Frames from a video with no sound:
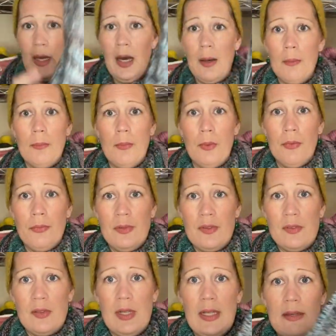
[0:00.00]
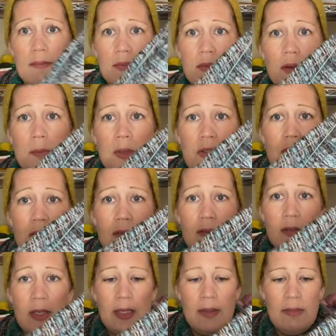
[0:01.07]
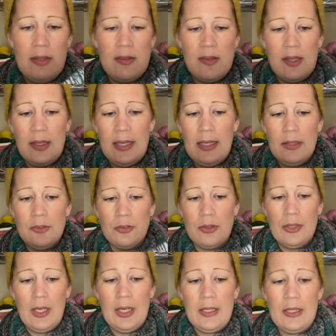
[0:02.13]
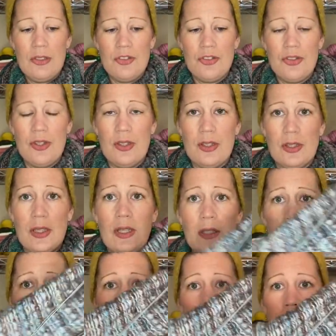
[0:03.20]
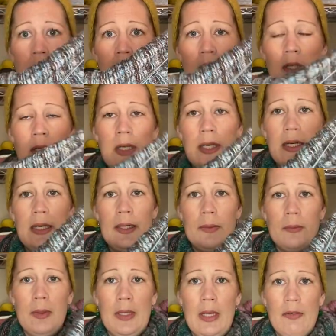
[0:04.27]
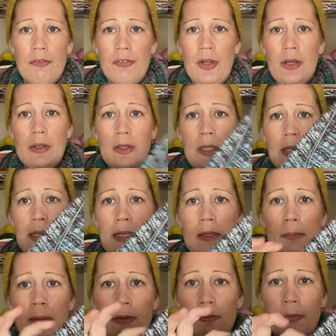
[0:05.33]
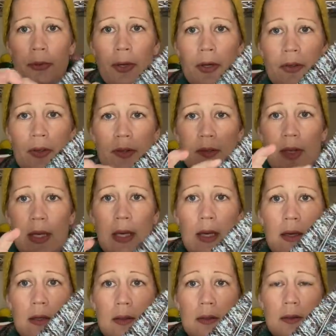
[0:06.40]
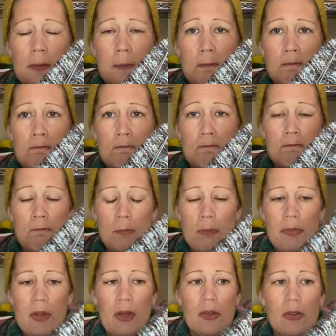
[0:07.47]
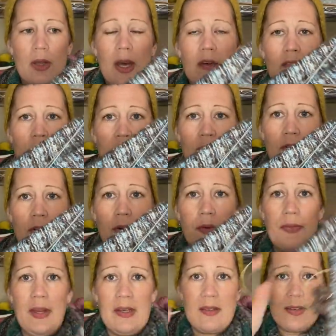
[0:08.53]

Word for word: um, on the sleeve. So I'm knitting the sleeve inside out on a 9 inch circular uh, and I've done a little bit of progress here. So I have a bit to go on that